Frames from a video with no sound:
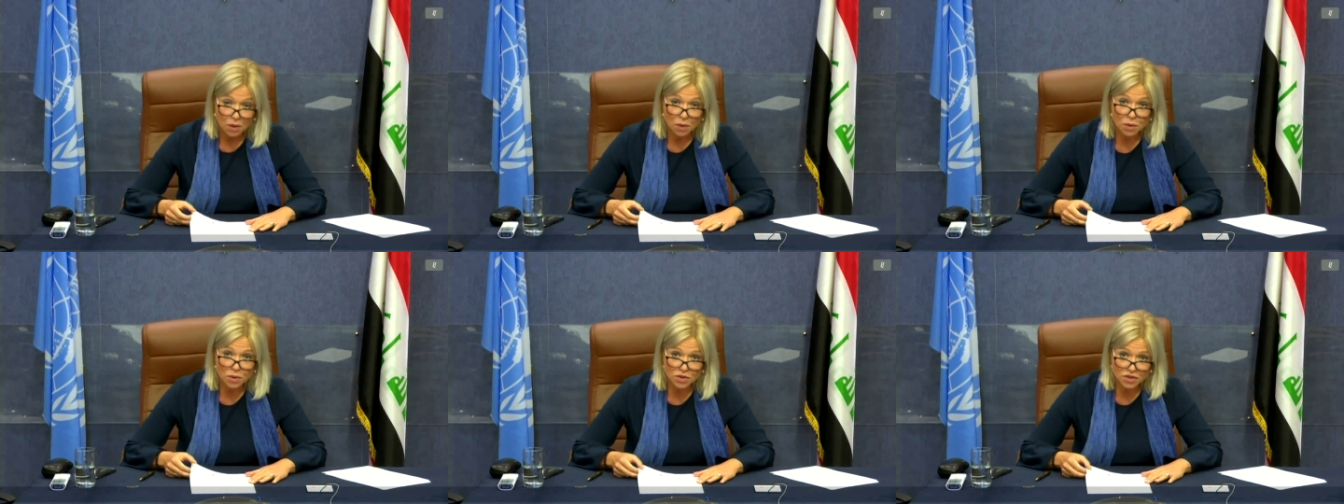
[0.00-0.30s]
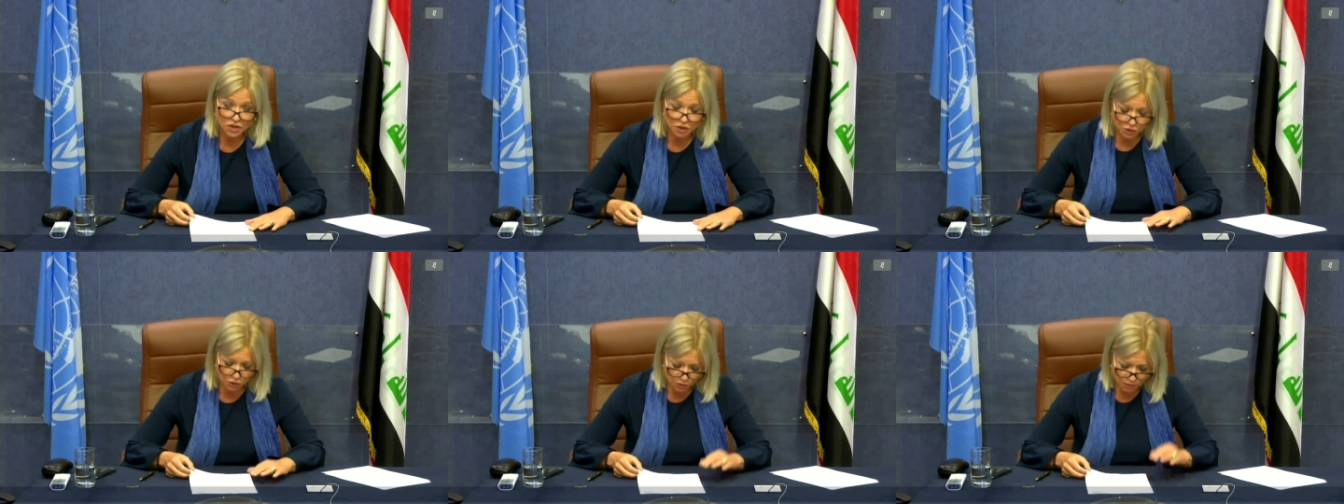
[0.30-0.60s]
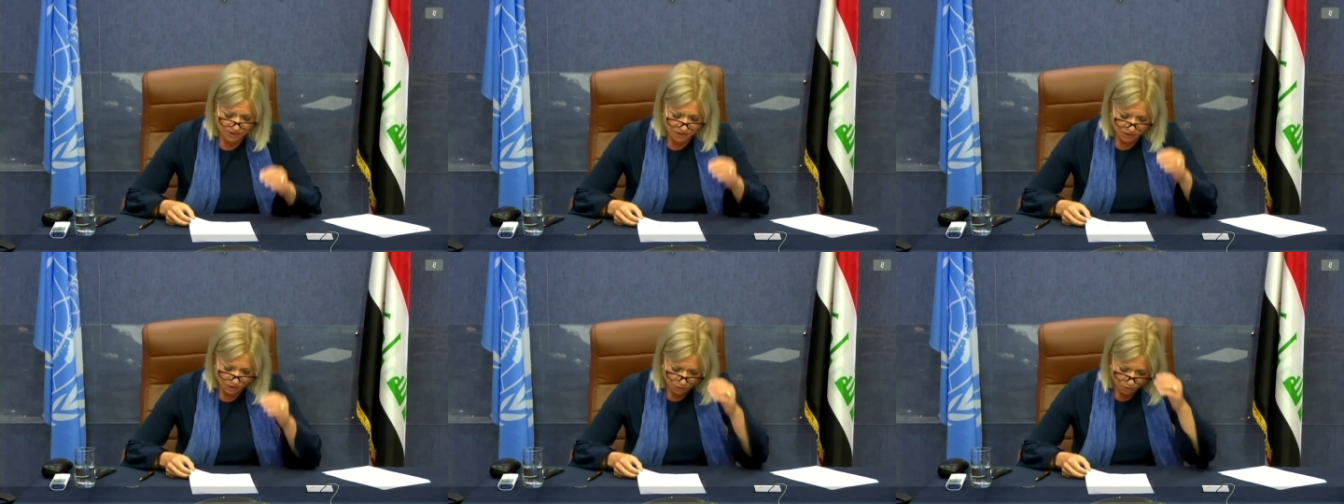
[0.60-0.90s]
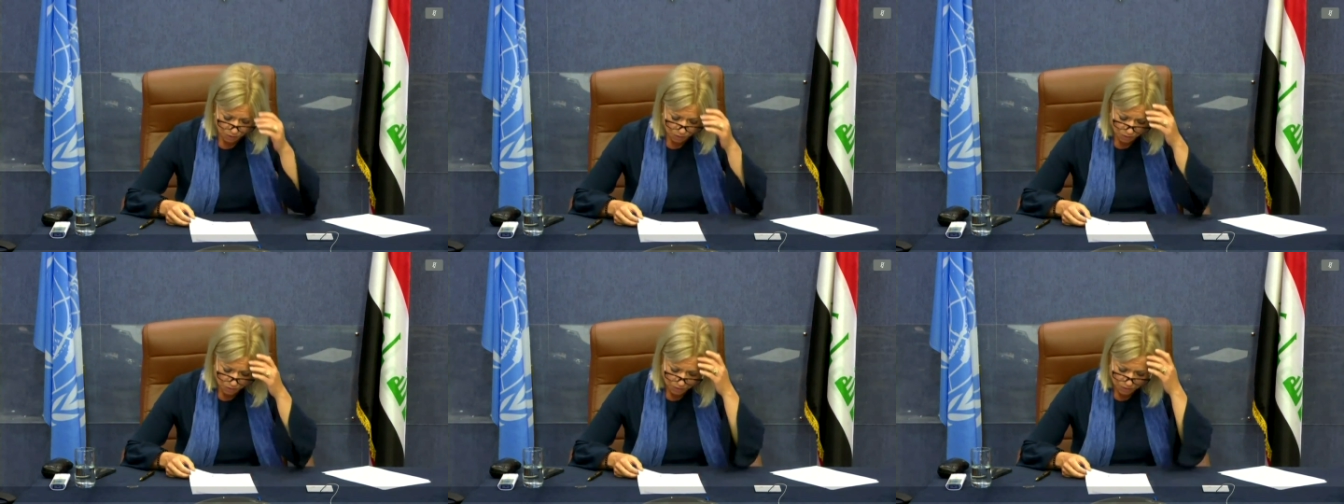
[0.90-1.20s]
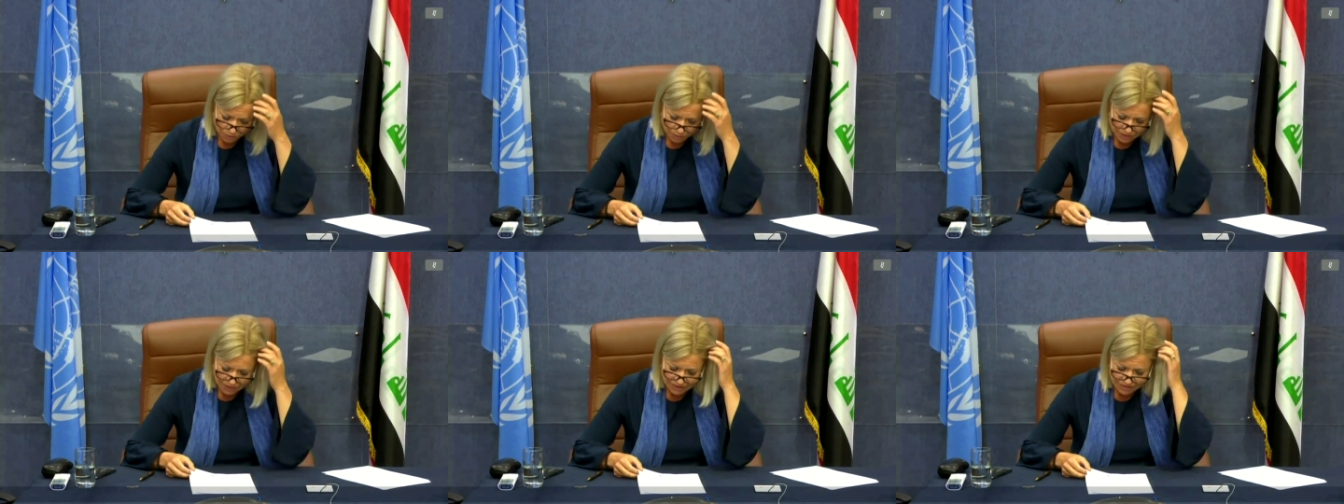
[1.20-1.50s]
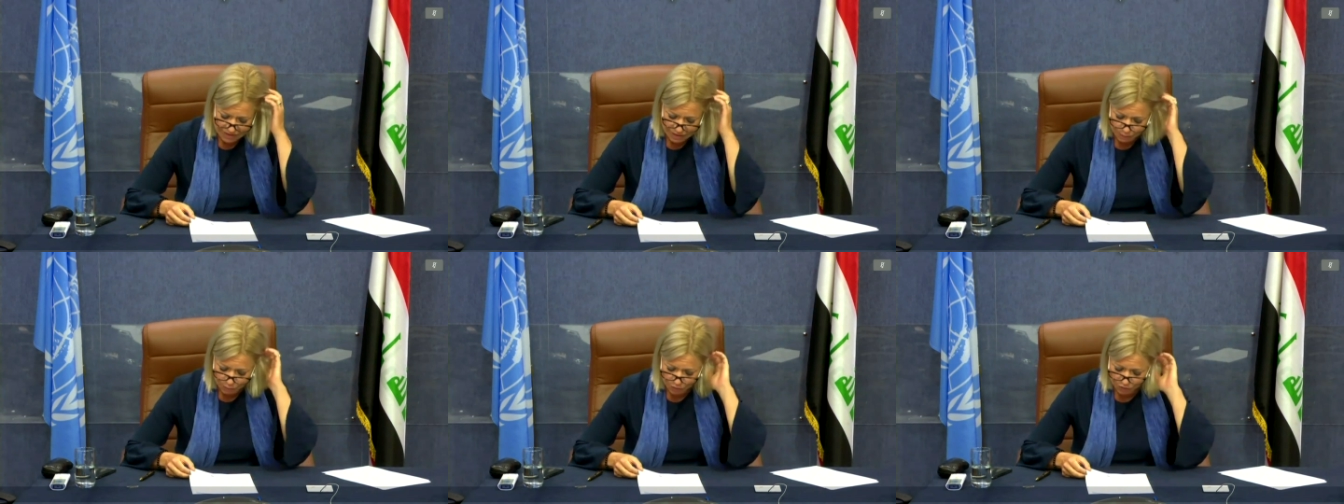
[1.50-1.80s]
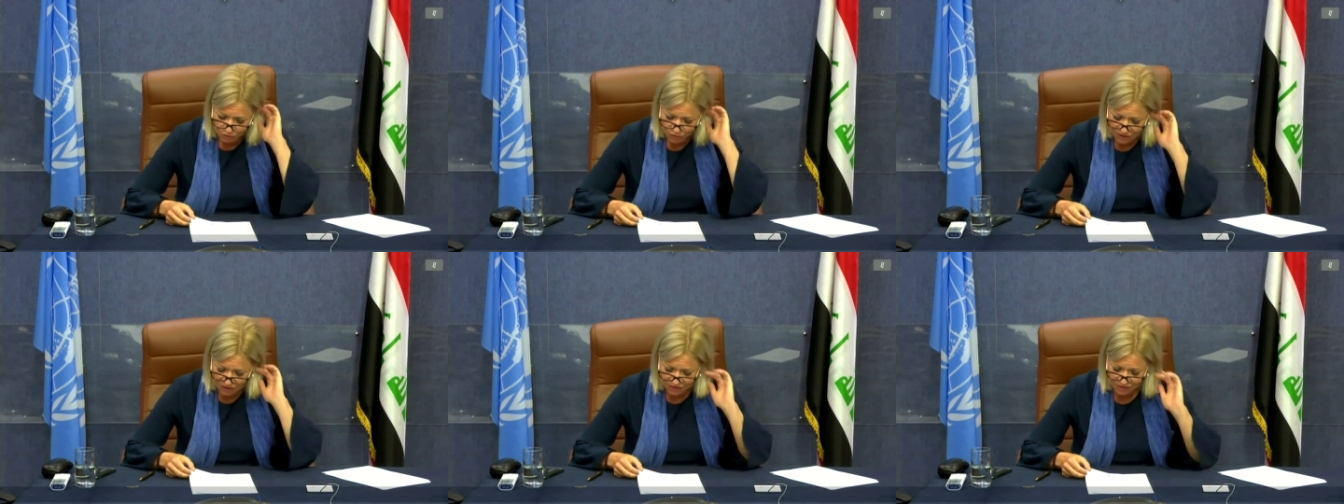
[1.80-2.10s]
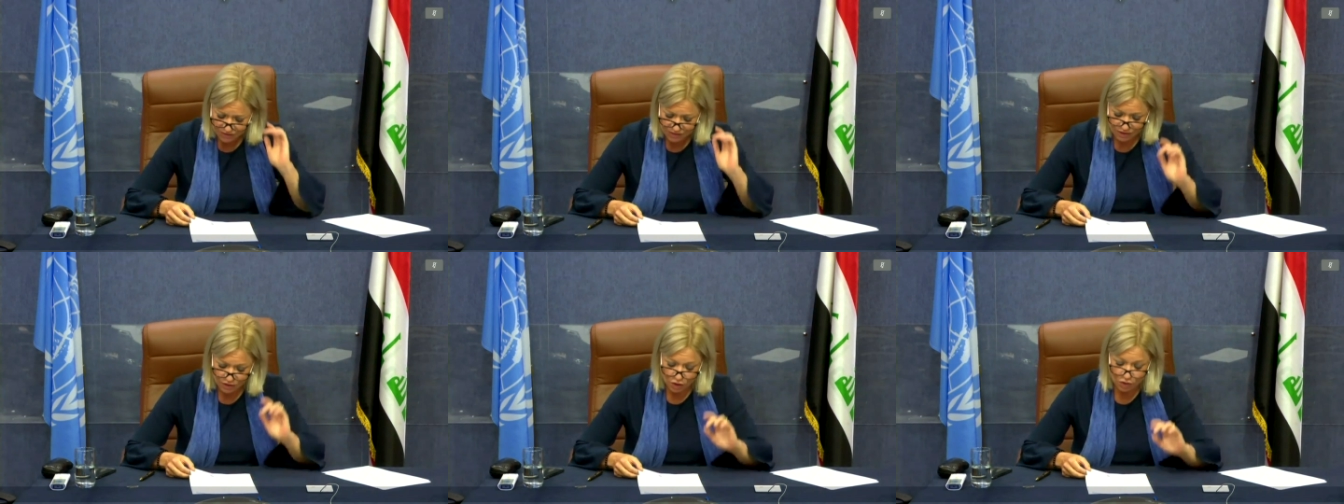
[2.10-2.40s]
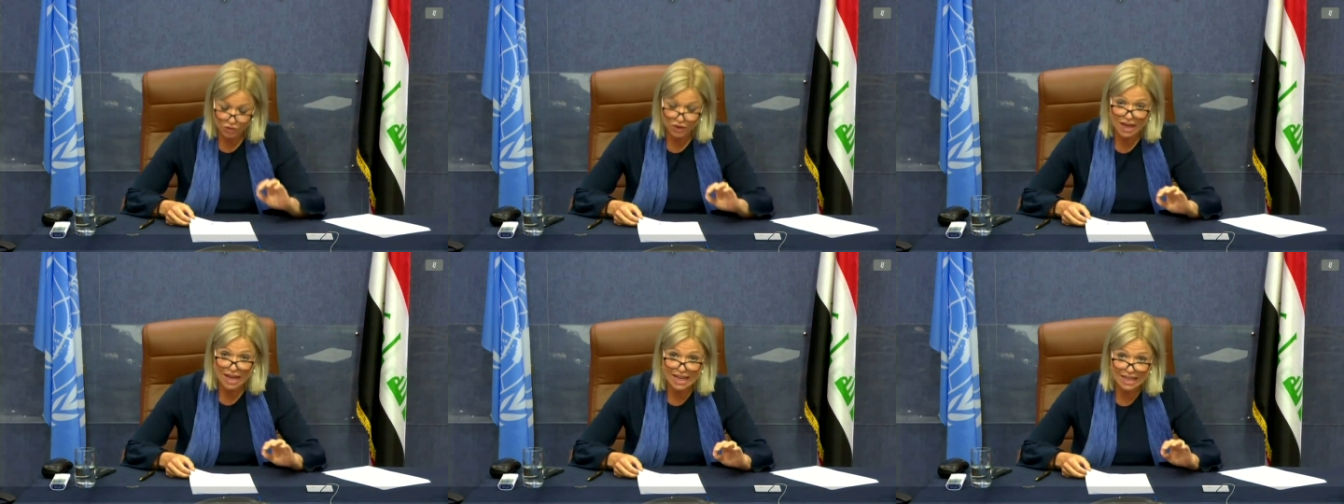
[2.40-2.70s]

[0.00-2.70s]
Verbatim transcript: Also critical is the prevention of